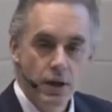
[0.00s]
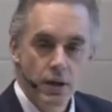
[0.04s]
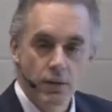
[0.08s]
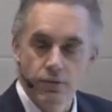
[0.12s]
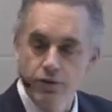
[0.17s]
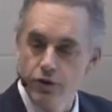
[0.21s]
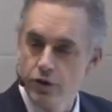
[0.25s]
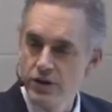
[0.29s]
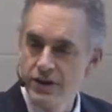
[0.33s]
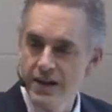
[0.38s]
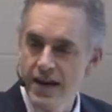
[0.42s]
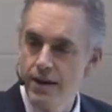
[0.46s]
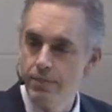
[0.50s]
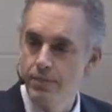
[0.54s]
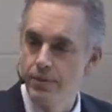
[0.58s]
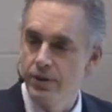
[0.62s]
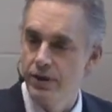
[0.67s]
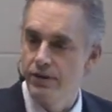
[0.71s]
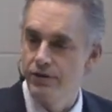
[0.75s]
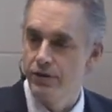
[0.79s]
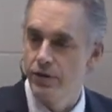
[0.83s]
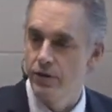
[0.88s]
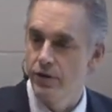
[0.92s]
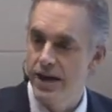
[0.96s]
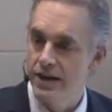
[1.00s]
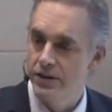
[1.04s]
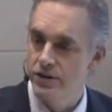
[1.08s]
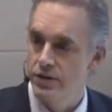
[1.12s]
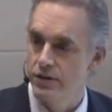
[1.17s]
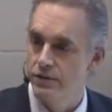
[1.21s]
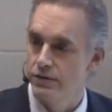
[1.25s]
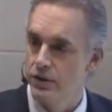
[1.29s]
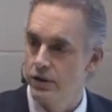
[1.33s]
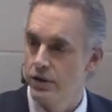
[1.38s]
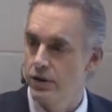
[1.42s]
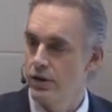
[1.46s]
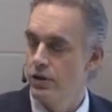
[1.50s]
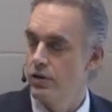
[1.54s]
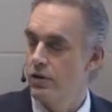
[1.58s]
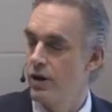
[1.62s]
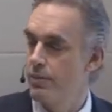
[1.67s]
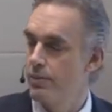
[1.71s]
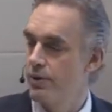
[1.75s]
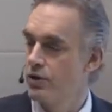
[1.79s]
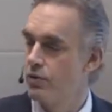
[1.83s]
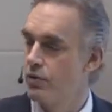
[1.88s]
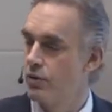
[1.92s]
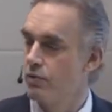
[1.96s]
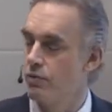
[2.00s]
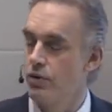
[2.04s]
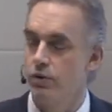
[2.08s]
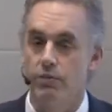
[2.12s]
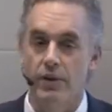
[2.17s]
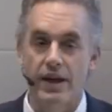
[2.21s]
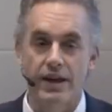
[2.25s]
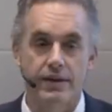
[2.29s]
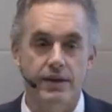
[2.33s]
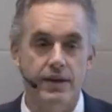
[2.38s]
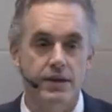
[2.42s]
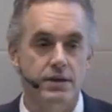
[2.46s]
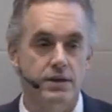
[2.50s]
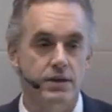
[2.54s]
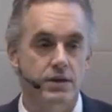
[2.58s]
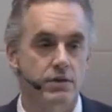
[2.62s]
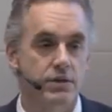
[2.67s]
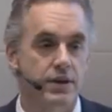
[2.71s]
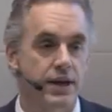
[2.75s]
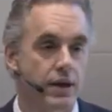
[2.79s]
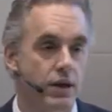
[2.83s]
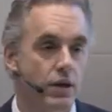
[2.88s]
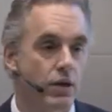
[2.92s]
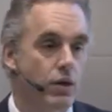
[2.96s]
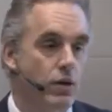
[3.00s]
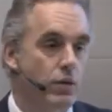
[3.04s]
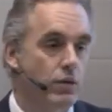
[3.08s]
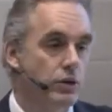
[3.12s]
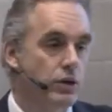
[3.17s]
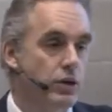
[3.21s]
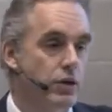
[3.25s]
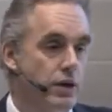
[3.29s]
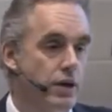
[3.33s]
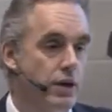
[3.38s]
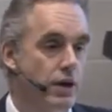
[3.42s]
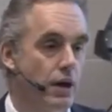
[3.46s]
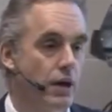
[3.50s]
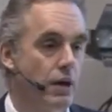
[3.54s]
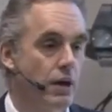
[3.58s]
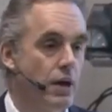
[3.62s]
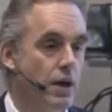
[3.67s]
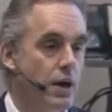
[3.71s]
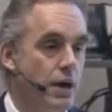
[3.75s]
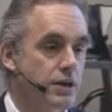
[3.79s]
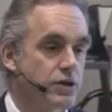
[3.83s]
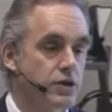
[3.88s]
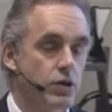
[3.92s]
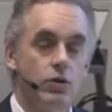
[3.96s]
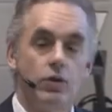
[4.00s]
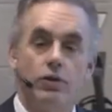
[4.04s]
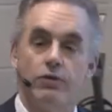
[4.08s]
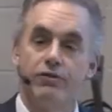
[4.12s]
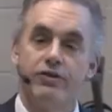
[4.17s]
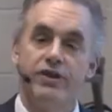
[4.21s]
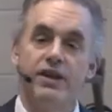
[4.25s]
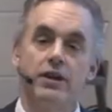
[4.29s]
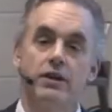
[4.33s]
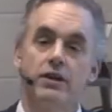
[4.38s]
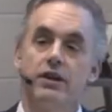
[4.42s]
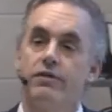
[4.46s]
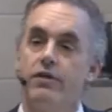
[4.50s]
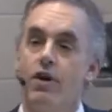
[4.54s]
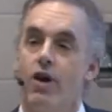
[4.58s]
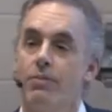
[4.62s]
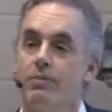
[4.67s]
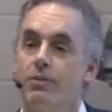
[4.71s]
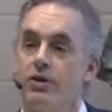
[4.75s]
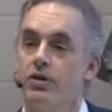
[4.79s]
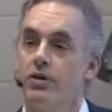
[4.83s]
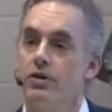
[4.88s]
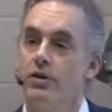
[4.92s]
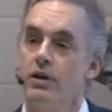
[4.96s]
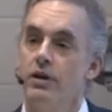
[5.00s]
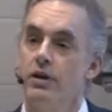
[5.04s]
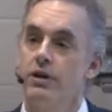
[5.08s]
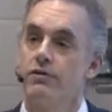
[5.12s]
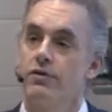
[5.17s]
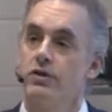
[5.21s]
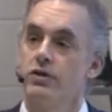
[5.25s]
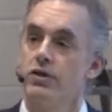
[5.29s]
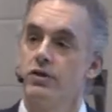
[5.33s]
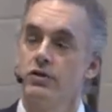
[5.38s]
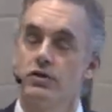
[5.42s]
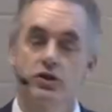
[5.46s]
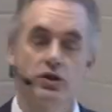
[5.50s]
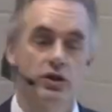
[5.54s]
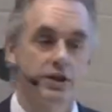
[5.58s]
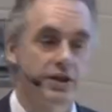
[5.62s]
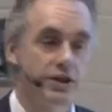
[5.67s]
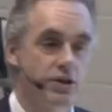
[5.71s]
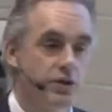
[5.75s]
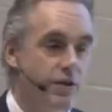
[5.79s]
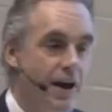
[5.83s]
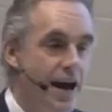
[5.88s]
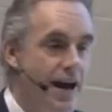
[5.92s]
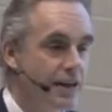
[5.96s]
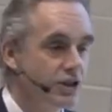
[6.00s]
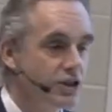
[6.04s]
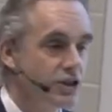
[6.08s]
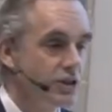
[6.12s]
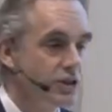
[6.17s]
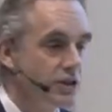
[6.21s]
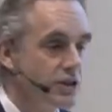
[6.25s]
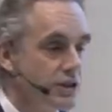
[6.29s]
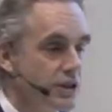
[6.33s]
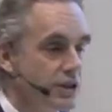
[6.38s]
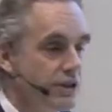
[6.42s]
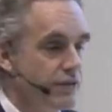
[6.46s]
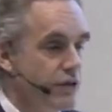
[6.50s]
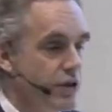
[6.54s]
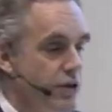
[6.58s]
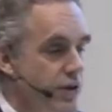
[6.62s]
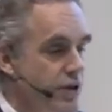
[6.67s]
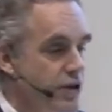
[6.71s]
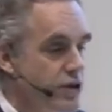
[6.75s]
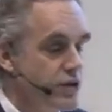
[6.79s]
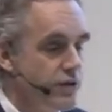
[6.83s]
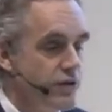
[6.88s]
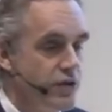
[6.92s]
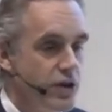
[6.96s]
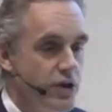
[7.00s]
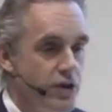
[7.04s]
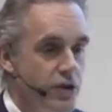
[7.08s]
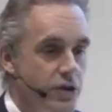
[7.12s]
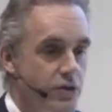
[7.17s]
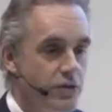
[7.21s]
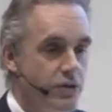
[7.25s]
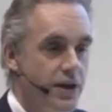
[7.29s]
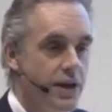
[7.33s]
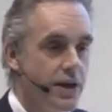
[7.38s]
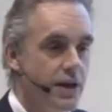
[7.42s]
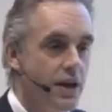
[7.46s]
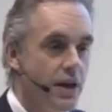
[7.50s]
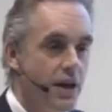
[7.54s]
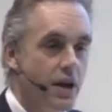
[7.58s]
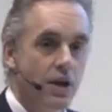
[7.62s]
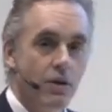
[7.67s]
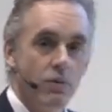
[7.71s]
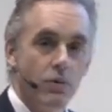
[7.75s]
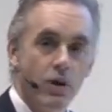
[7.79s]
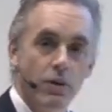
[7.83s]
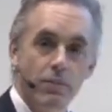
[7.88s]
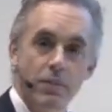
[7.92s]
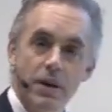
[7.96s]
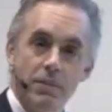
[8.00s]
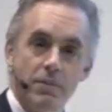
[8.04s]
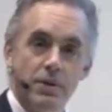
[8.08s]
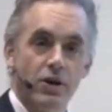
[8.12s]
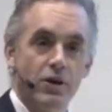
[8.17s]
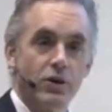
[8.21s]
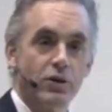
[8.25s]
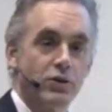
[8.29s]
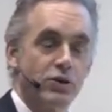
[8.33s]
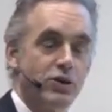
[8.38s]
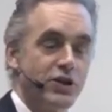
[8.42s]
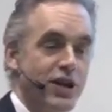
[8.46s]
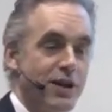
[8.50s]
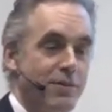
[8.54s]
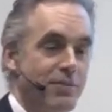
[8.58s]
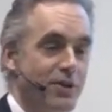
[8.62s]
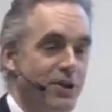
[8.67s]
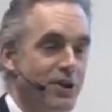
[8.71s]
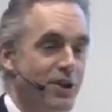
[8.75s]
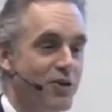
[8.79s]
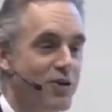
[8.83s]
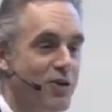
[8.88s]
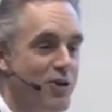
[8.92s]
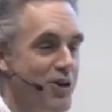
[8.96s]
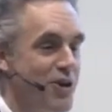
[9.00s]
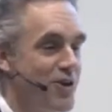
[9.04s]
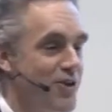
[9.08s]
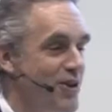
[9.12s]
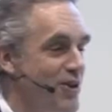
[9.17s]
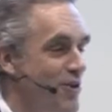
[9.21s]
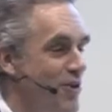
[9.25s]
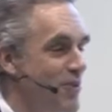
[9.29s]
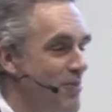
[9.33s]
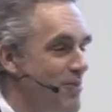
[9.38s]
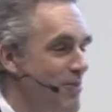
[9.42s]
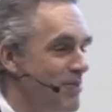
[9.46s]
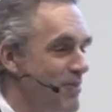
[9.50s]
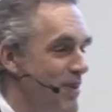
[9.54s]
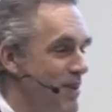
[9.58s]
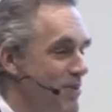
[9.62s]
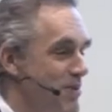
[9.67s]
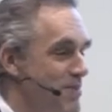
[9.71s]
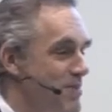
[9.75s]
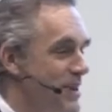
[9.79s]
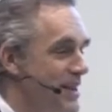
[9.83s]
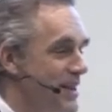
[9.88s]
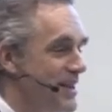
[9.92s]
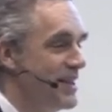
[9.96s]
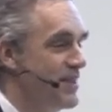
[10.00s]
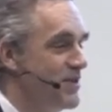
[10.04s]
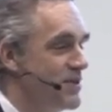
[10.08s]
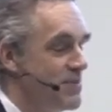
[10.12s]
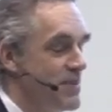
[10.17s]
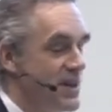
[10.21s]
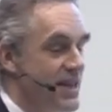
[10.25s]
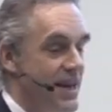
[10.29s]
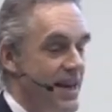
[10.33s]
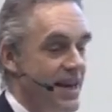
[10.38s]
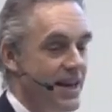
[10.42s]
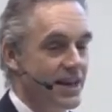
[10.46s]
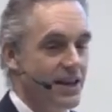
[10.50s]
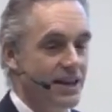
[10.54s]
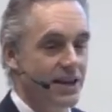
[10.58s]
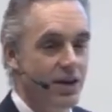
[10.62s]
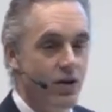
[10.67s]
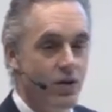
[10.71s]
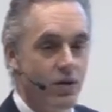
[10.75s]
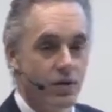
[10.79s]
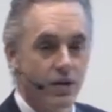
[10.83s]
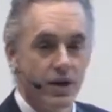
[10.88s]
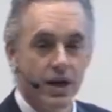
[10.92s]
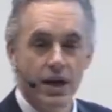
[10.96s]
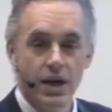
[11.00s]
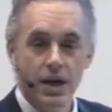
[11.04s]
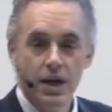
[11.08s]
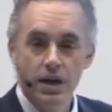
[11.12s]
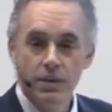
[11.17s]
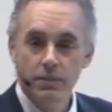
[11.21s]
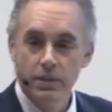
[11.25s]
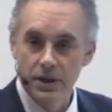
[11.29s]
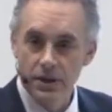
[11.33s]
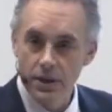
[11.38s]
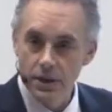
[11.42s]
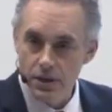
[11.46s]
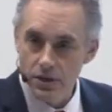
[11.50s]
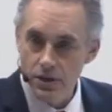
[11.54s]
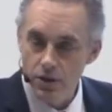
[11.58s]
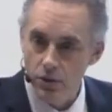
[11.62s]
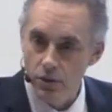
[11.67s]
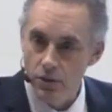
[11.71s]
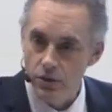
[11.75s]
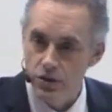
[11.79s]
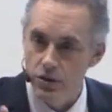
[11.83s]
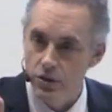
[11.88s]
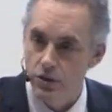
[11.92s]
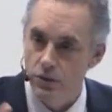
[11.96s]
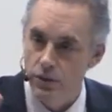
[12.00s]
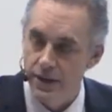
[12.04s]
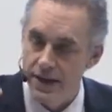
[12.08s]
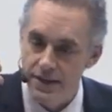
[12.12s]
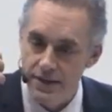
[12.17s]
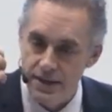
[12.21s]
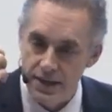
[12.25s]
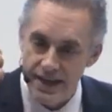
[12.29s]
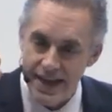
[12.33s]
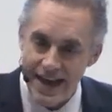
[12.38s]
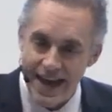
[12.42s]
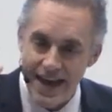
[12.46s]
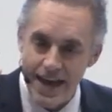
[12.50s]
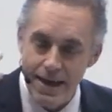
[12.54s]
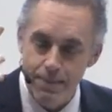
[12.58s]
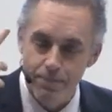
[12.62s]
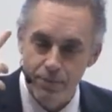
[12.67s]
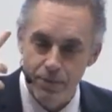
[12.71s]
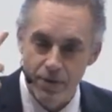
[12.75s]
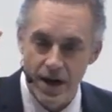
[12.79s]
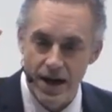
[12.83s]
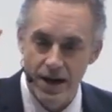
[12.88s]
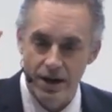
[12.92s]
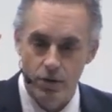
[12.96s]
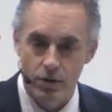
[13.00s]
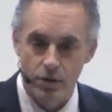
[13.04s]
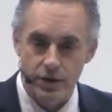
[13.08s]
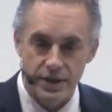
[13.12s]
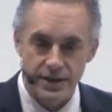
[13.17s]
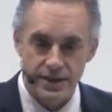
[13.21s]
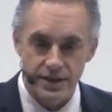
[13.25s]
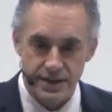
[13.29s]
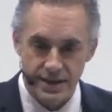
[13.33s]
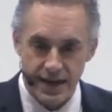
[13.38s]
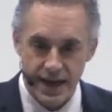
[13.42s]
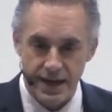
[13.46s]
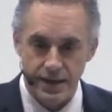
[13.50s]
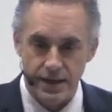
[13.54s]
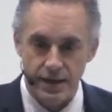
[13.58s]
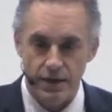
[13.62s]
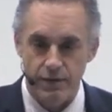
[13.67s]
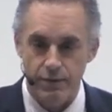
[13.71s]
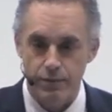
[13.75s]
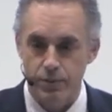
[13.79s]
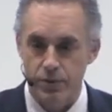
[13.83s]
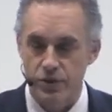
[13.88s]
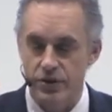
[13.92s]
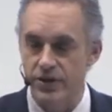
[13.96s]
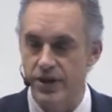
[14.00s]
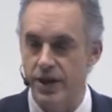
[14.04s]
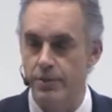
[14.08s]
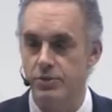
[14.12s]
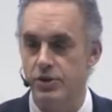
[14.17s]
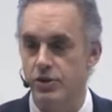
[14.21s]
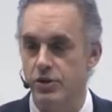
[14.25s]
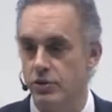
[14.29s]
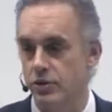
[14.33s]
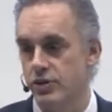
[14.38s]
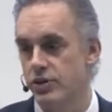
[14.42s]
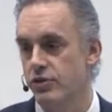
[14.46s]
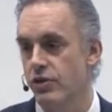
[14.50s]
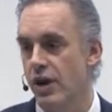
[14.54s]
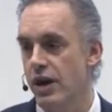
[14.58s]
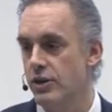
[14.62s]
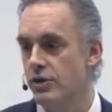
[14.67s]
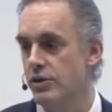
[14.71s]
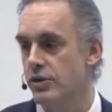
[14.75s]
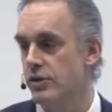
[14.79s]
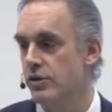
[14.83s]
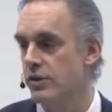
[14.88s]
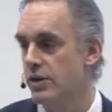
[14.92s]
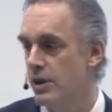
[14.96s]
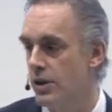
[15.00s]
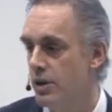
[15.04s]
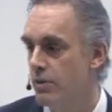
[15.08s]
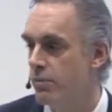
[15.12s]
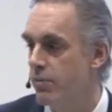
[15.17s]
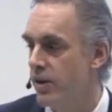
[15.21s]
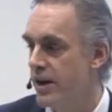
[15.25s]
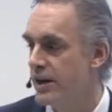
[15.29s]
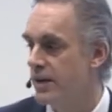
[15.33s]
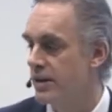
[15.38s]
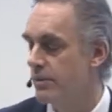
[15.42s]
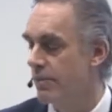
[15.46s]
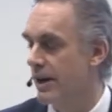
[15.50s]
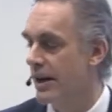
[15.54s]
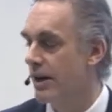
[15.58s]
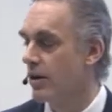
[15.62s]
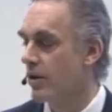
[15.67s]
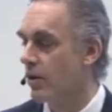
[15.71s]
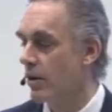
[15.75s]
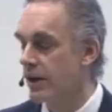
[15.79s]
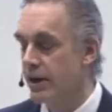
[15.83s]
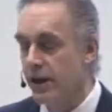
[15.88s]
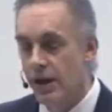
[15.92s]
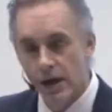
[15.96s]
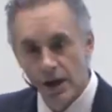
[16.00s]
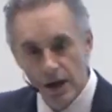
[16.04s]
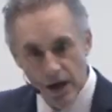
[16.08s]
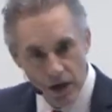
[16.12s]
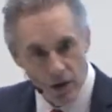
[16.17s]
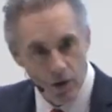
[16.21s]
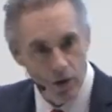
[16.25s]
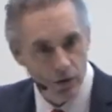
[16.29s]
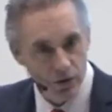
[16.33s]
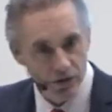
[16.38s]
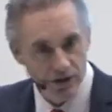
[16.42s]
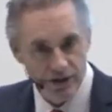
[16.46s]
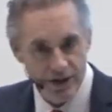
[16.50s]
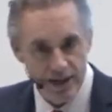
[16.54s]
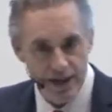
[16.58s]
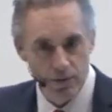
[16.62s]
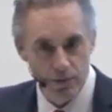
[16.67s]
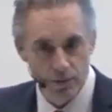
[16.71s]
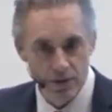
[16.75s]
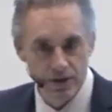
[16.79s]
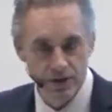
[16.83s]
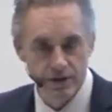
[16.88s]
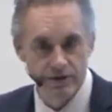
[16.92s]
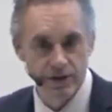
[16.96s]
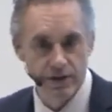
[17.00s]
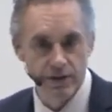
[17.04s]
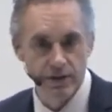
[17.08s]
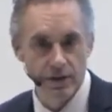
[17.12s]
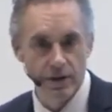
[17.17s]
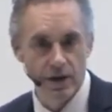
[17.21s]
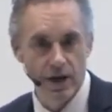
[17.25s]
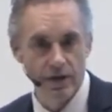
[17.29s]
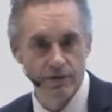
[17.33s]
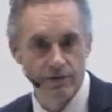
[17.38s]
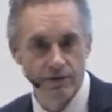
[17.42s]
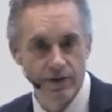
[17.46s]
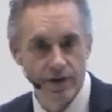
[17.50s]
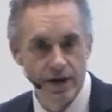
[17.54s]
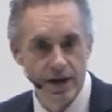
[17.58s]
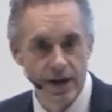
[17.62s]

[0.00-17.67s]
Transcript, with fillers: For example, if you're extroverted, you come into a room like this, you think, oh, look, uh, it's a whole field of opportunity for social interactions. And if you're introverted, you think, well, maybe I'll go sit up in the corner and hope everybody leaves me the hell alone. But so, so it's an a priori set of perceptual structures that you bring to bear on a whole sequence of, of,